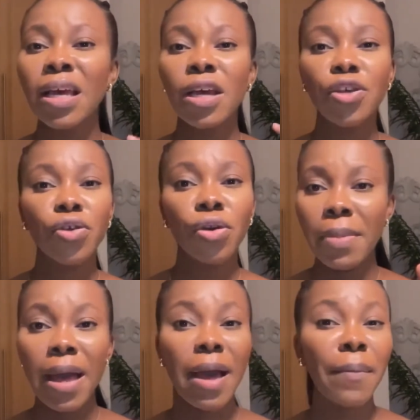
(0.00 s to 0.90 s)
your
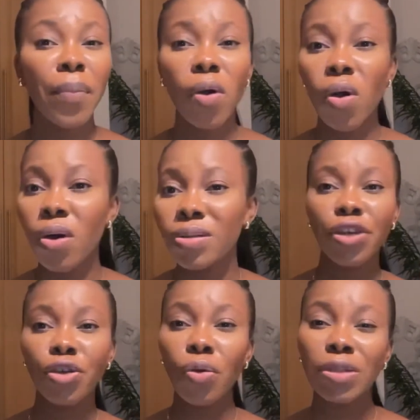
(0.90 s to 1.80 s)

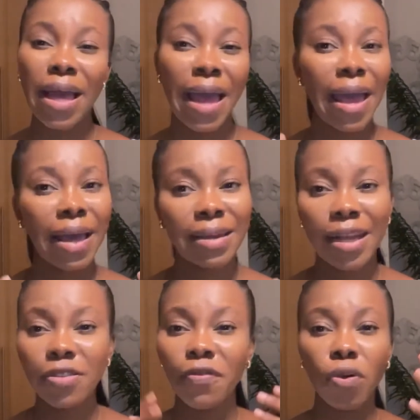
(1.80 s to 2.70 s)
AirPods, the hair
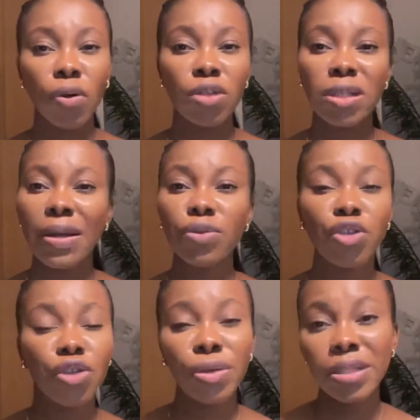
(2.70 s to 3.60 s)
that falls down
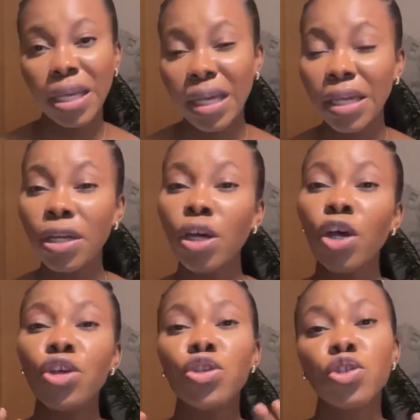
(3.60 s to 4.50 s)
to your skin.
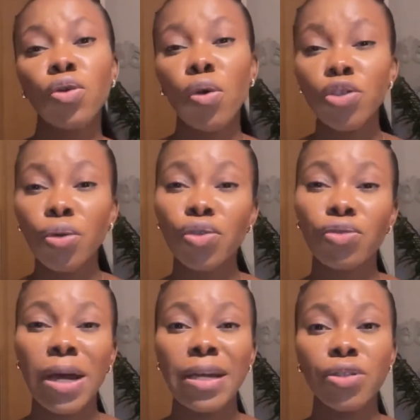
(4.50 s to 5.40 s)
You should also
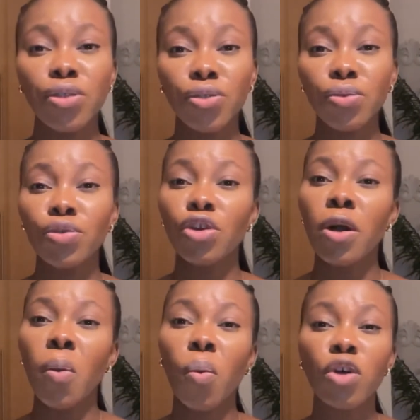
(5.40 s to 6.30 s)
try to
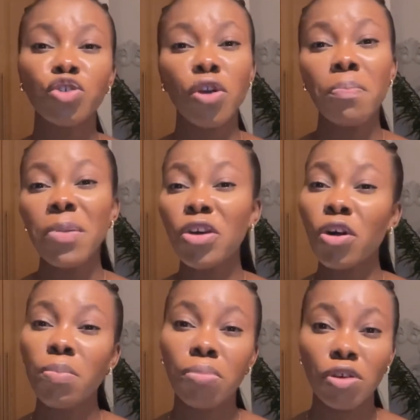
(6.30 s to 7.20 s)
wash your
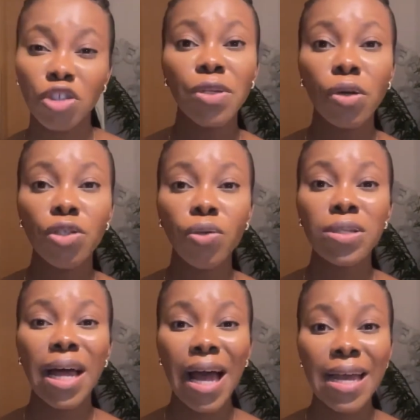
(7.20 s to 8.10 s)
makeup brushes, because
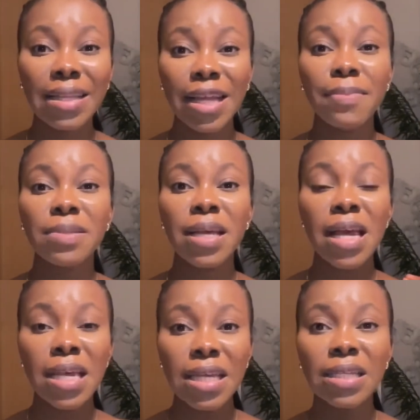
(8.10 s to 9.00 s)
those items
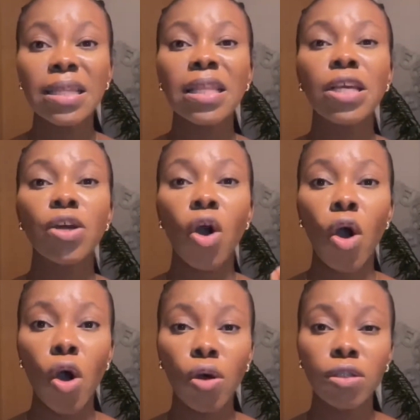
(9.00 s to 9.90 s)
easily
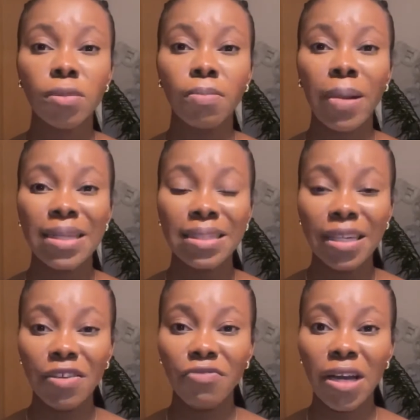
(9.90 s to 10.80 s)
hold
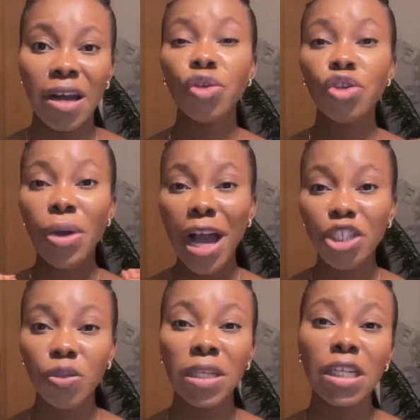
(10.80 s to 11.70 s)
bacteria. You
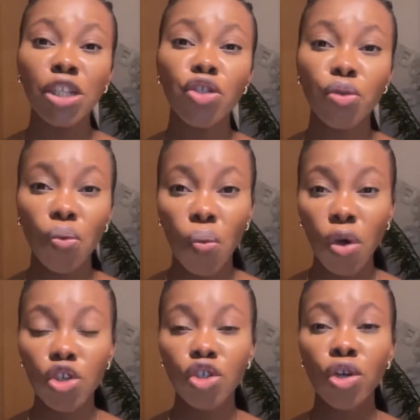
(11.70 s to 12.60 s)
actually need to
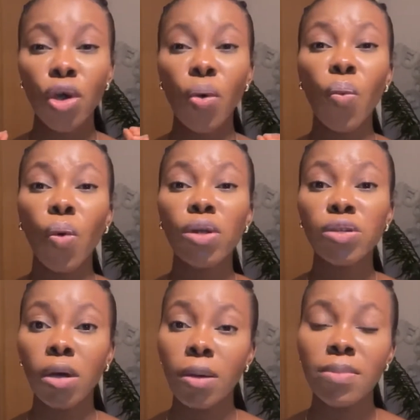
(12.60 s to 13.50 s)
watch what
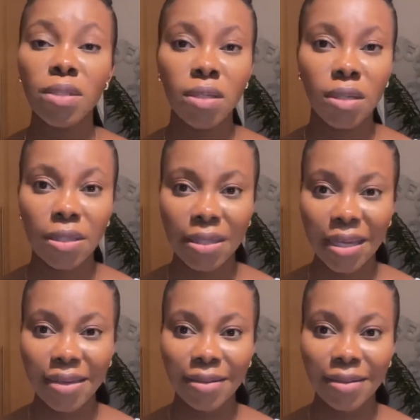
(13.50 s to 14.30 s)
comes to your skin.